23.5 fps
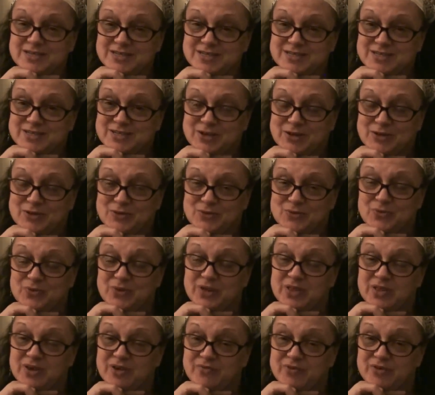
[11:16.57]
So
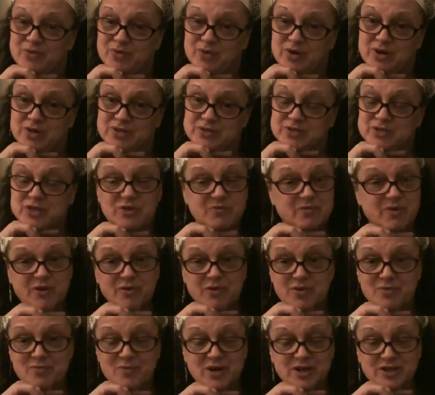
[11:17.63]
we love you all so
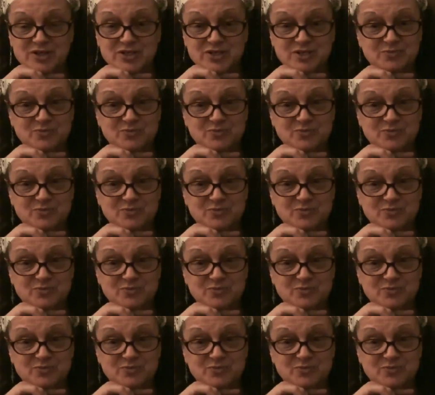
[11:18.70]
very much,